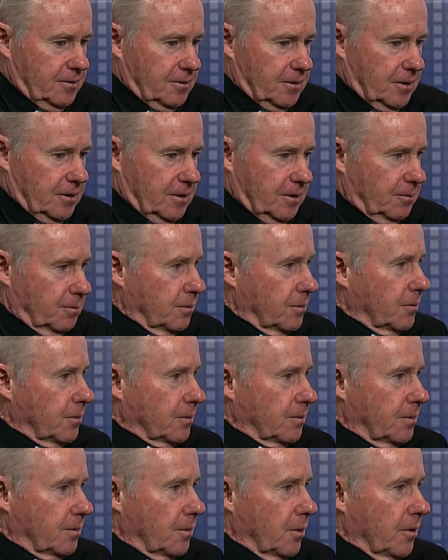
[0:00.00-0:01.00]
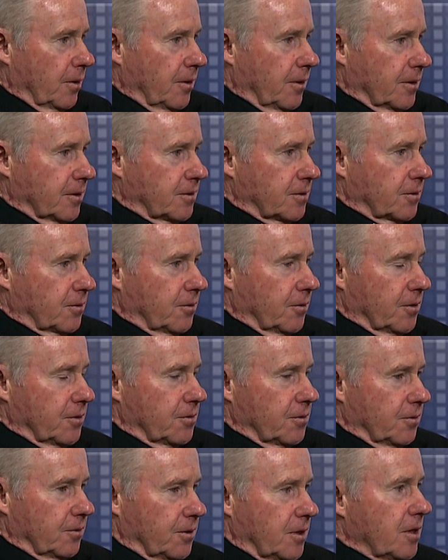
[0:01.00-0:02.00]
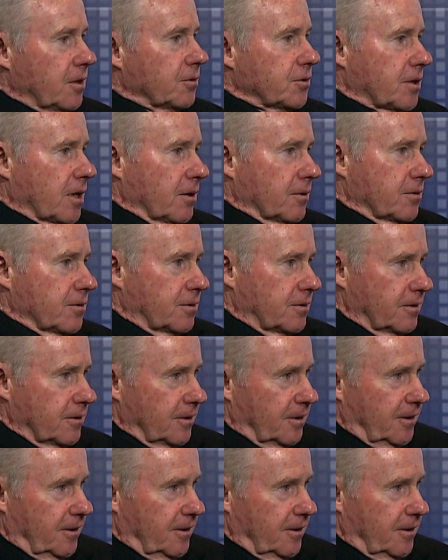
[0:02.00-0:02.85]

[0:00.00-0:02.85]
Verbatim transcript: a boy that's going through Eagle Scouts